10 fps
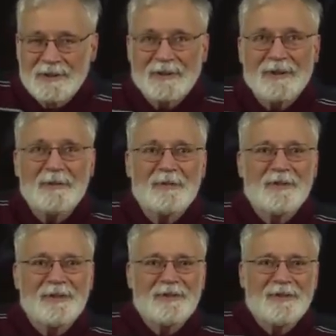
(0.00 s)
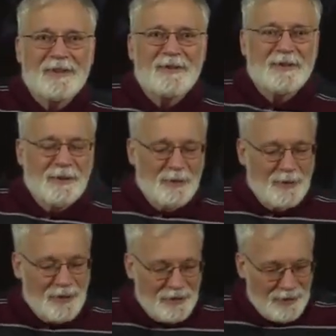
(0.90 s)
Okay, so let's, let's go
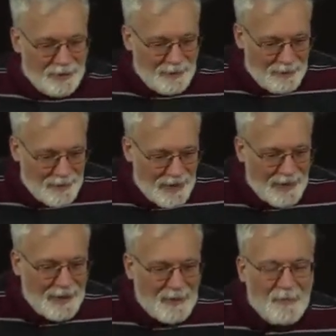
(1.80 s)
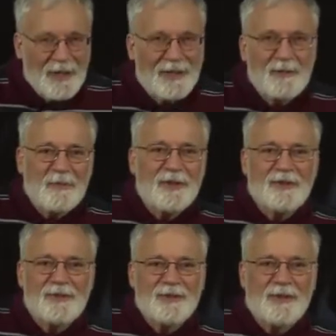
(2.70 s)
with uh, making
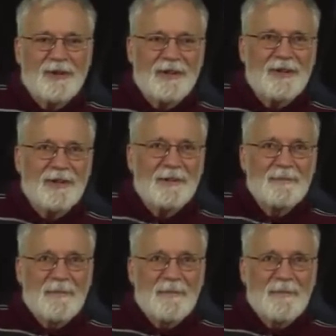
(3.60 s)
messenger RNA.